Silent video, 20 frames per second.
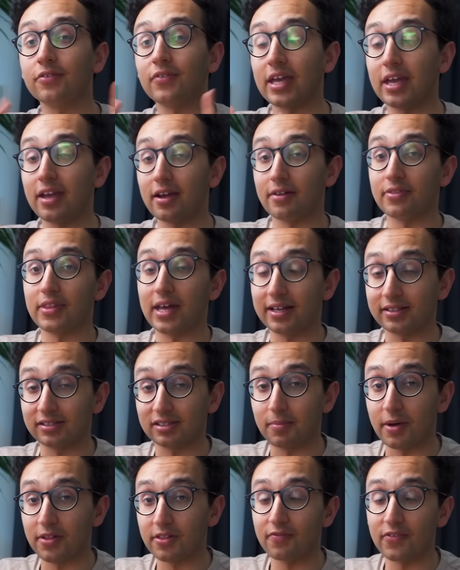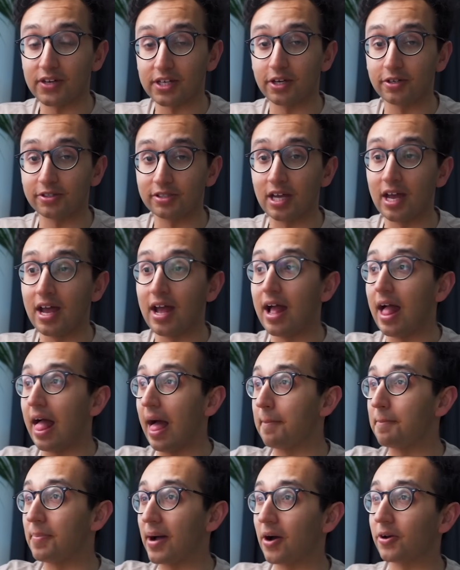over here that has some other videos
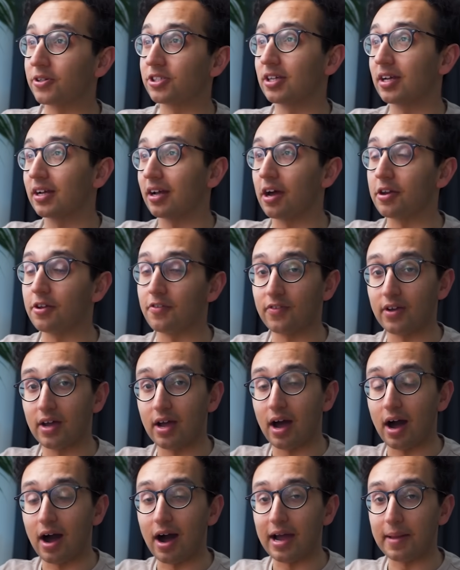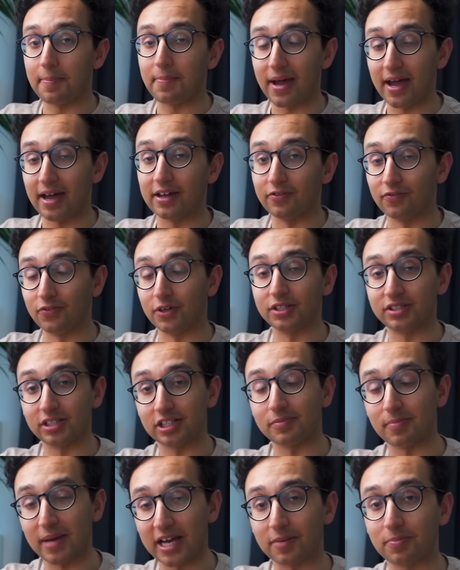about kind of iPad
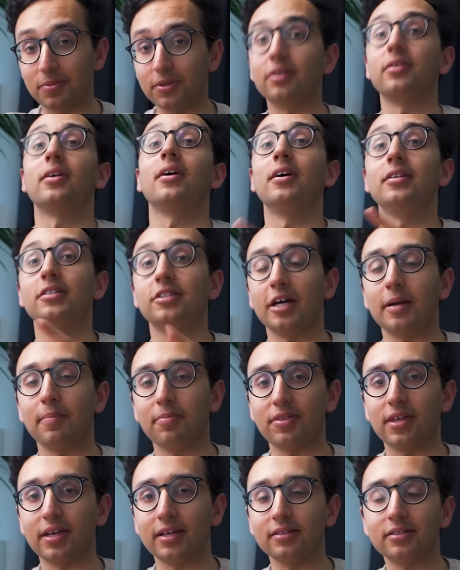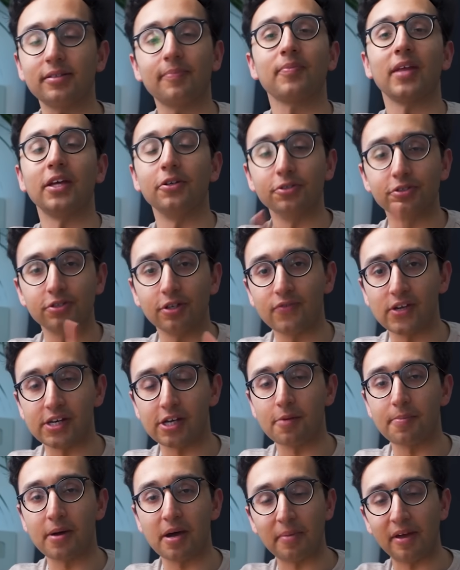versus MacBook type things, and also a
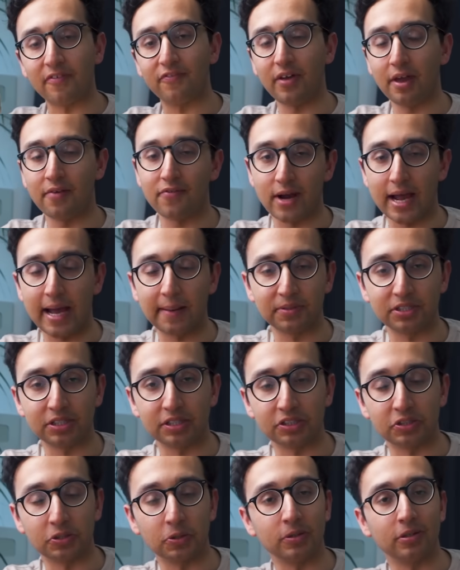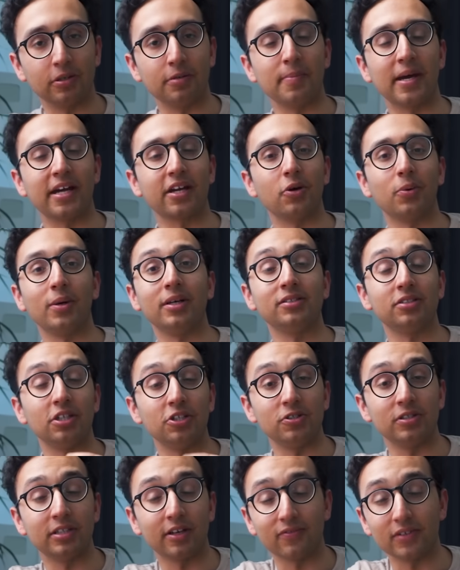video about my favorite apps to install on macOS that
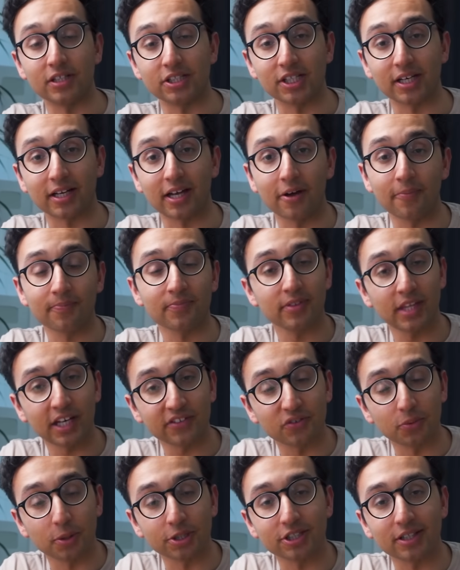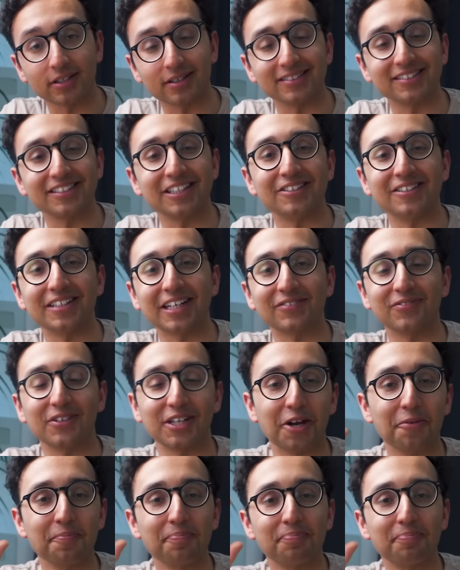you should definitely check out. Thanks for watching, and see you in the next video.